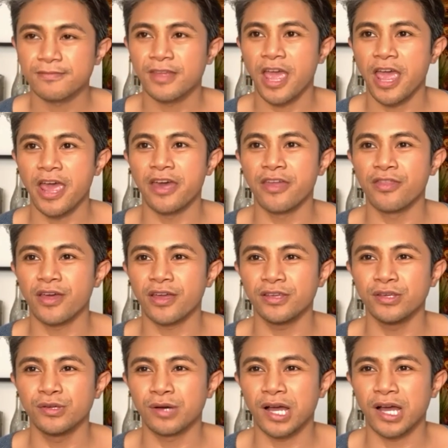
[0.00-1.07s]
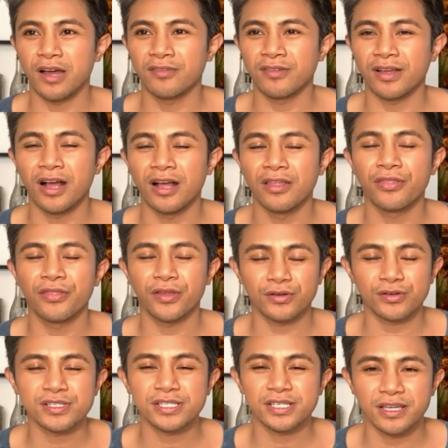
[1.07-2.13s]
and that you have thicker
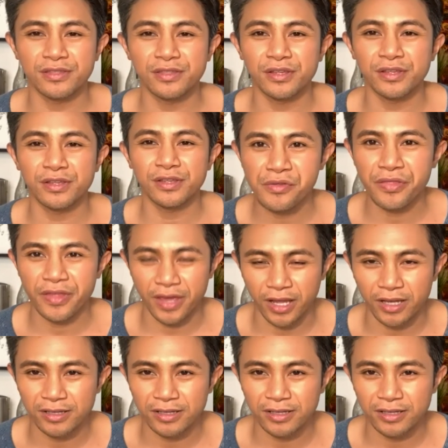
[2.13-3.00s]
skin than you think.